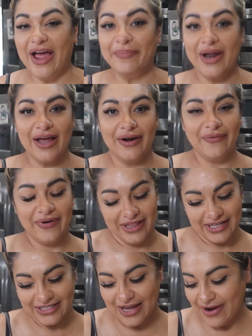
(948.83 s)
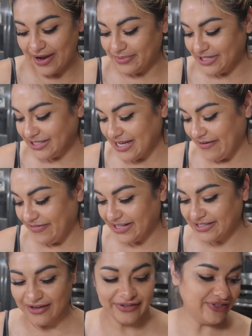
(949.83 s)
I'm not gonna wear this out. I just have
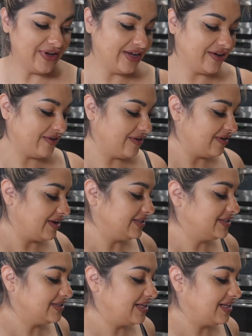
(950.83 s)
this on so I could cook and